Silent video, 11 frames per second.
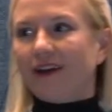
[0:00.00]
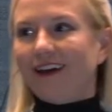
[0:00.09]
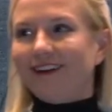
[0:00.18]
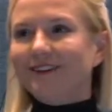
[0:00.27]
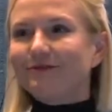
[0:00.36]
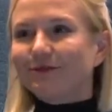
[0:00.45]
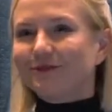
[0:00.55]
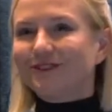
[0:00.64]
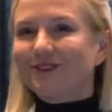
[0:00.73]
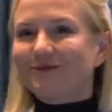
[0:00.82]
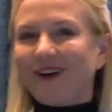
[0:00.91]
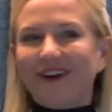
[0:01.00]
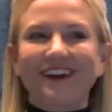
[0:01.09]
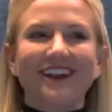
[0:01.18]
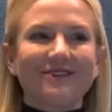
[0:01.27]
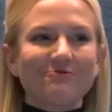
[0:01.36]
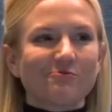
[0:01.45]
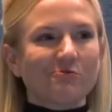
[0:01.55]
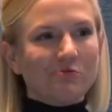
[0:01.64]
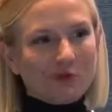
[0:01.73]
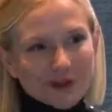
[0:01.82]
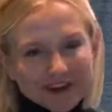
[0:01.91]
And influencer marketing
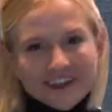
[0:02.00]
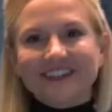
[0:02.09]
wouldn't